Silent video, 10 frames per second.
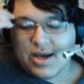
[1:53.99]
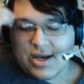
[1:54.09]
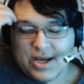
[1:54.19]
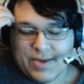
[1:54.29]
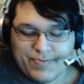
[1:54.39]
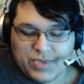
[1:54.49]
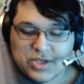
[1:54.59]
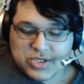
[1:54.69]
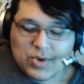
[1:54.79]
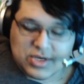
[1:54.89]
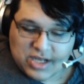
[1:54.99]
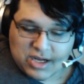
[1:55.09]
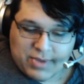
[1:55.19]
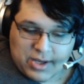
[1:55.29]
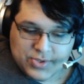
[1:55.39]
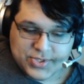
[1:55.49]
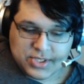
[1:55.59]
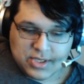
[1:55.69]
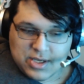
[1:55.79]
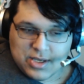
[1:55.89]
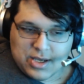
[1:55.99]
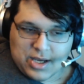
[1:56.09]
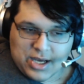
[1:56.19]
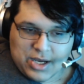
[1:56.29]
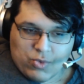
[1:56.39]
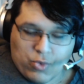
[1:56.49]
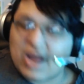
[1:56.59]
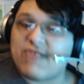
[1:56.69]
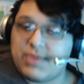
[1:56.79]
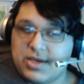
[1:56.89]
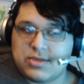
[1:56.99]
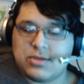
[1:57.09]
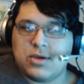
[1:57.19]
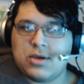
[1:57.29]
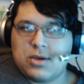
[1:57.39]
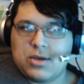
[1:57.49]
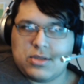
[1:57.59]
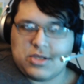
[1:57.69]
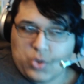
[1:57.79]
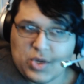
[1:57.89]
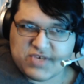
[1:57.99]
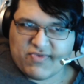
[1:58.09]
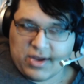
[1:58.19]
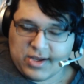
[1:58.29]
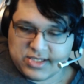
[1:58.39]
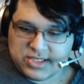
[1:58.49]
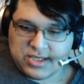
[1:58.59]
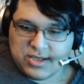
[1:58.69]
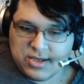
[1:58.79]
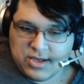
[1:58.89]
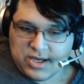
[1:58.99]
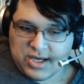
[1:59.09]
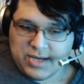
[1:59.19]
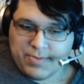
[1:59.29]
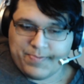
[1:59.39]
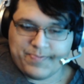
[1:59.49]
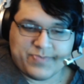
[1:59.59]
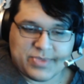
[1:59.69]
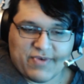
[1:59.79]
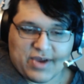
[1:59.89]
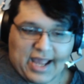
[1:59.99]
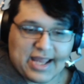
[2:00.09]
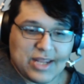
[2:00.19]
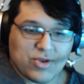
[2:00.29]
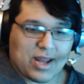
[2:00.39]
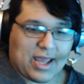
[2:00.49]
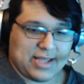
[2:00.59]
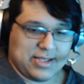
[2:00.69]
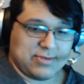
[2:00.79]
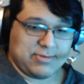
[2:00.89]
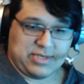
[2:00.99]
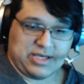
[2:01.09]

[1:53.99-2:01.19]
So I want to talk about where I've been, the Twitch VODs. Fuck, I literally had a